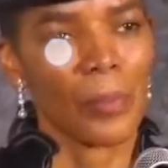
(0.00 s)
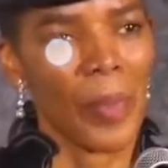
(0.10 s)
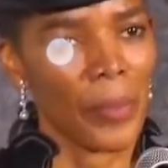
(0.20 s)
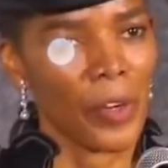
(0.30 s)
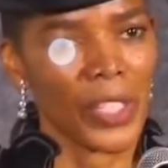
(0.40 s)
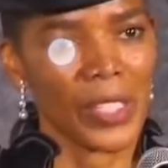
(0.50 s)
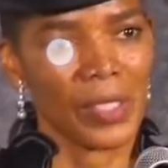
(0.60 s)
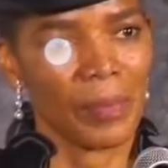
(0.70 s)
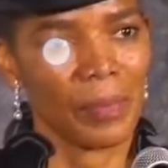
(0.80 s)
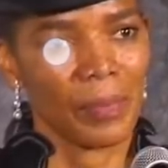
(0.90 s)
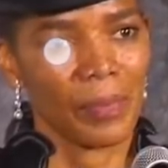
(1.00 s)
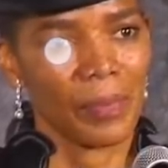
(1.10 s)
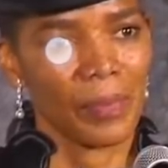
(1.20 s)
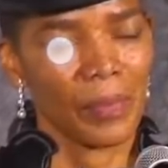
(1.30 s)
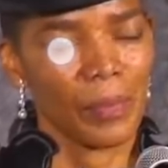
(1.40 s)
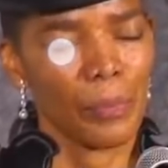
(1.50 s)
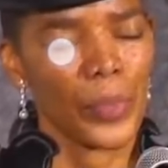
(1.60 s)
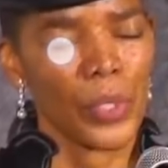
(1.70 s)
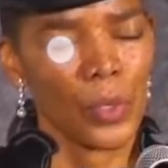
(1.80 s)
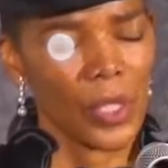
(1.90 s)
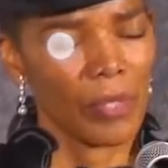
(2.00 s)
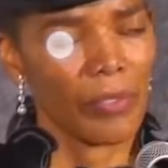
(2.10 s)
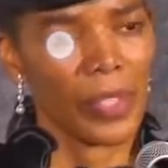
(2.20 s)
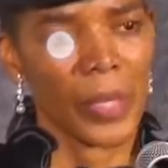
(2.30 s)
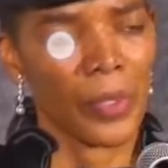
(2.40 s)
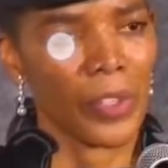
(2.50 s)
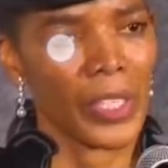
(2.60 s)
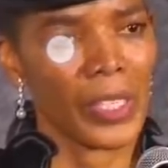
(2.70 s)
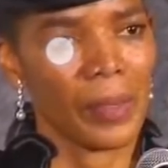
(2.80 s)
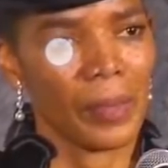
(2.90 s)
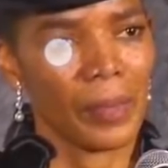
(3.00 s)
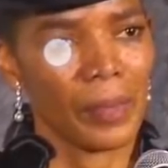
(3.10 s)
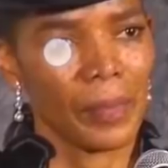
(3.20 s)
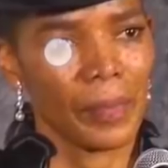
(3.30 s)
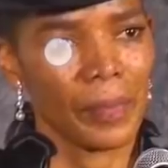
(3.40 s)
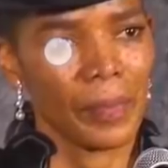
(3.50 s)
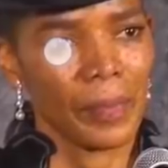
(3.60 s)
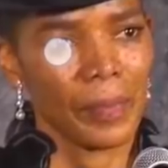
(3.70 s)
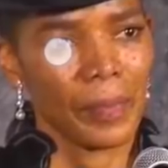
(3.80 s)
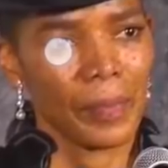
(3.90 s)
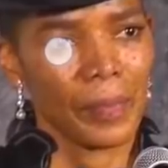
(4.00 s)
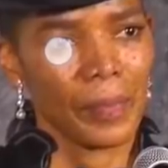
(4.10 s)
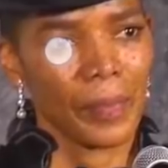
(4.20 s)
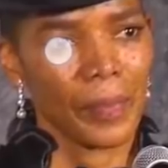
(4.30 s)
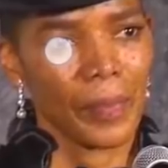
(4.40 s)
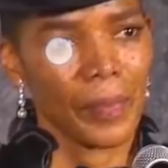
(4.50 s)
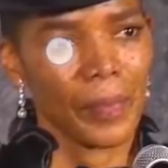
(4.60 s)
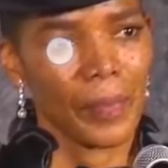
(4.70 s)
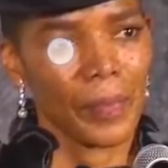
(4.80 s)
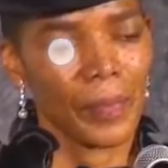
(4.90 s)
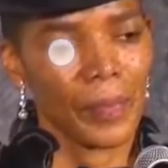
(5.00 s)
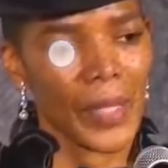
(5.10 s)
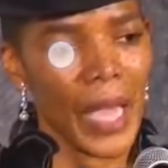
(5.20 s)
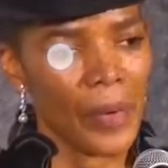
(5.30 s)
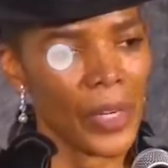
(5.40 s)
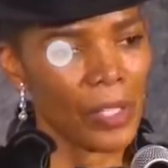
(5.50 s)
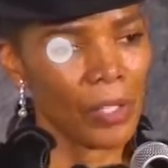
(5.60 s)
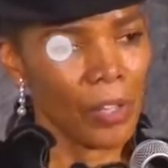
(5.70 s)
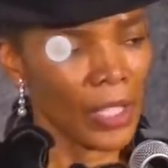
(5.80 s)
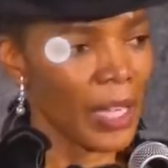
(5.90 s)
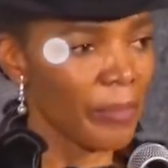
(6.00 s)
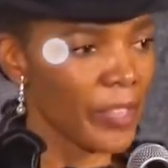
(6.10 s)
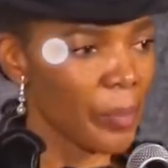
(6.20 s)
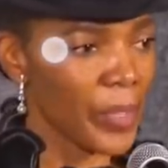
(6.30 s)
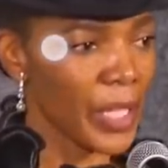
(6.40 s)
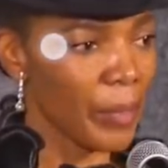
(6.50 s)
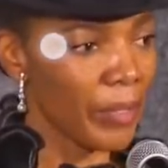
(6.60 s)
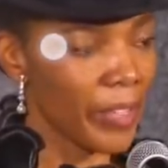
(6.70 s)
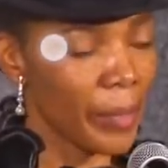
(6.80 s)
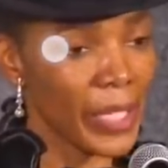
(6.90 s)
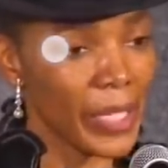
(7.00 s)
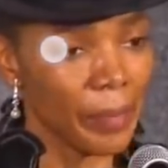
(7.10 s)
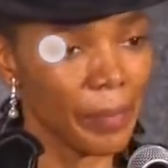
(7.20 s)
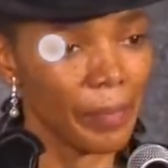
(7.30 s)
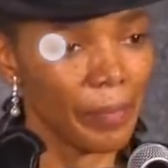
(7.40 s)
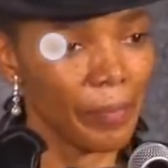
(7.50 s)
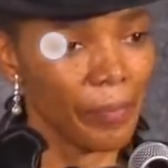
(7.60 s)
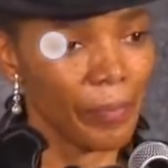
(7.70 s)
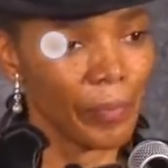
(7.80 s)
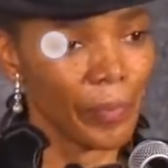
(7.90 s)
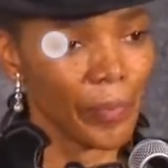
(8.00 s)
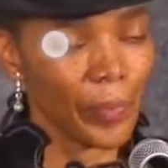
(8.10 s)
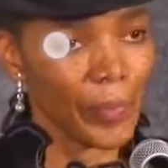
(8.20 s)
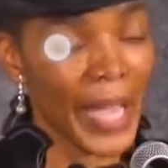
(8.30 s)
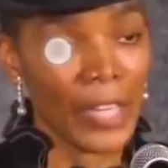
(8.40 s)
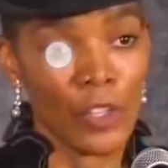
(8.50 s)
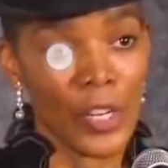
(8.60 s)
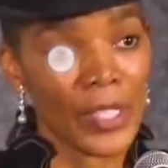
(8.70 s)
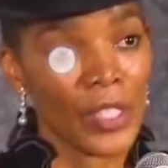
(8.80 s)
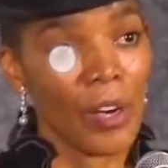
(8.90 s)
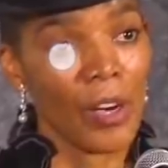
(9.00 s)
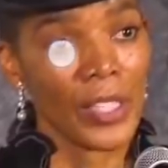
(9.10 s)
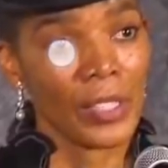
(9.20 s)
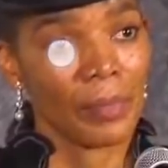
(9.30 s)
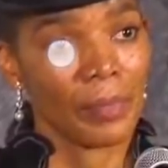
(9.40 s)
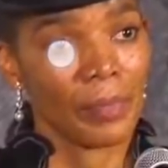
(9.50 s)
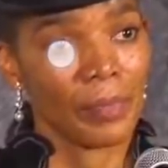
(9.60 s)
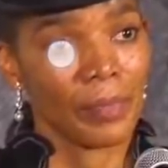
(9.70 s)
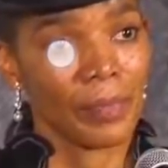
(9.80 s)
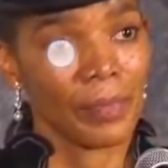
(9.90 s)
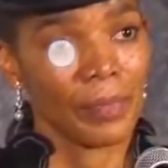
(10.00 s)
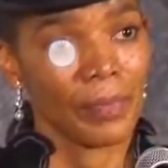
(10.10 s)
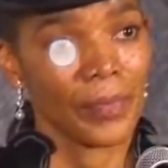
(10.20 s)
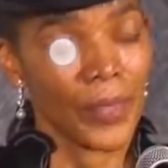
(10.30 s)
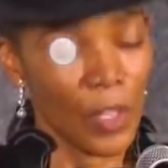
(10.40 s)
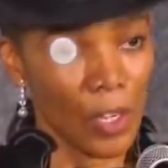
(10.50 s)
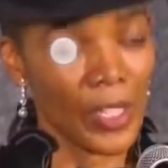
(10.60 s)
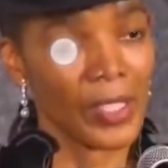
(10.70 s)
I pray to God, comfort me and my family. I trust God. God is still God. I thank you all for your prayers and your words of comfort.